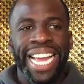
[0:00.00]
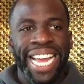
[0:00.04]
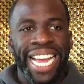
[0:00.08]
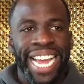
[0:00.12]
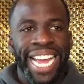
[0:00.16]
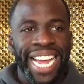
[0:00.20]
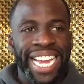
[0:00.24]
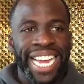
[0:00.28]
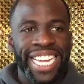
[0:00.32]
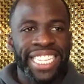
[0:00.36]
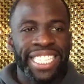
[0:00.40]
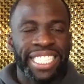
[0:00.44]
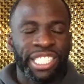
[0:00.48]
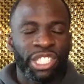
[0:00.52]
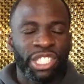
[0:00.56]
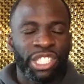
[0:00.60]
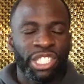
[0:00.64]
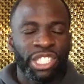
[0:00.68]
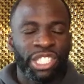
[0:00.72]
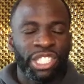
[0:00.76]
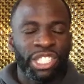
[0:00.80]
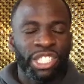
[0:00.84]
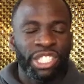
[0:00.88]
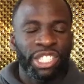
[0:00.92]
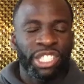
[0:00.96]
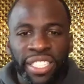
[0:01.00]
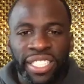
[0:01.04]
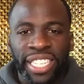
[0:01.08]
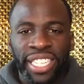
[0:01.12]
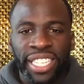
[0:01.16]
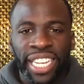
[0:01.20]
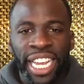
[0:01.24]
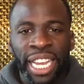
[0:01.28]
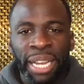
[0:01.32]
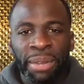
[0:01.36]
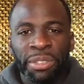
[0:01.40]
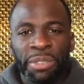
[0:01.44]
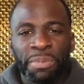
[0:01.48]
it's two different
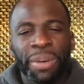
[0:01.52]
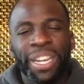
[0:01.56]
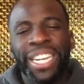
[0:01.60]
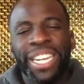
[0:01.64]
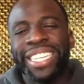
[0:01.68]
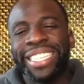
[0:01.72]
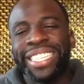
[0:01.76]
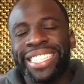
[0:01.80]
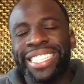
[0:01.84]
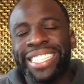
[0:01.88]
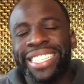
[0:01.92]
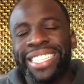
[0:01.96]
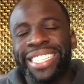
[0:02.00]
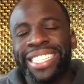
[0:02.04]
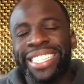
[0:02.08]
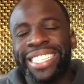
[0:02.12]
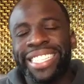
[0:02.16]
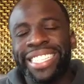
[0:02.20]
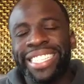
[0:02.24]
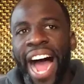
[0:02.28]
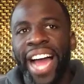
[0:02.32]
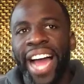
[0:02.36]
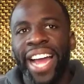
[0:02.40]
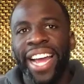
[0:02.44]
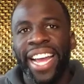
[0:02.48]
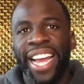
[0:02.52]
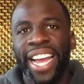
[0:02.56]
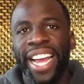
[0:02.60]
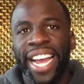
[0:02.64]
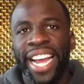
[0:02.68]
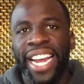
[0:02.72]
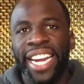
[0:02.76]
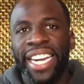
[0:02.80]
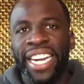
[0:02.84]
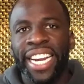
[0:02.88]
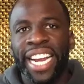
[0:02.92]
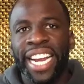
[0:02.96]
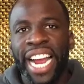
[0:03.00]
teams, but it's not.
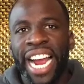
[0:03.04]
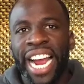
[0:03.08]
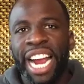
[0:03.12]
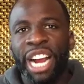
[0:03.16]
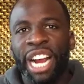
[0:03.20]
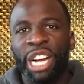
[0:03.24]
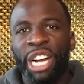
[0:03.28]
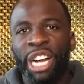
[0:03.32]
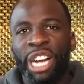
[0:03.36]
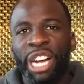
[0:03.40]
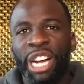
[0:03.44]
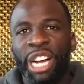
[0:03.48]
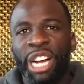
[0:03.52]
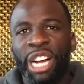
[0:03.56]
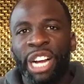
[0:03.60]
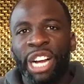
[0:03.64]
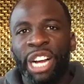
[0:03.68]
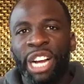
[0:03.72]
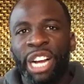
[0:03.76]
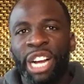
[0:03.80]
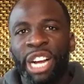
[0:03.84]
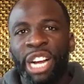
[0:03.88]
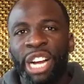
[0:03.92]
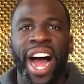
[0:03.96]
And here's why.